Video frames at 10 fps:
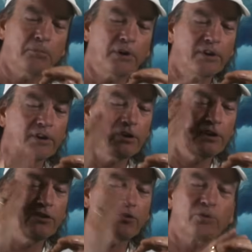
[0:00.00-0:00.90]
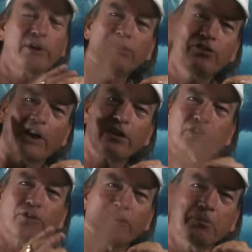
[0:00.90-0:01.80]
But these
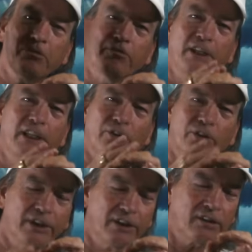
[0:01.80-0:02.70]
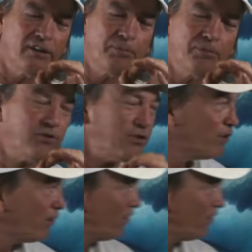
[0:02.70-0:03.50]
screenshots are from the video, and the clips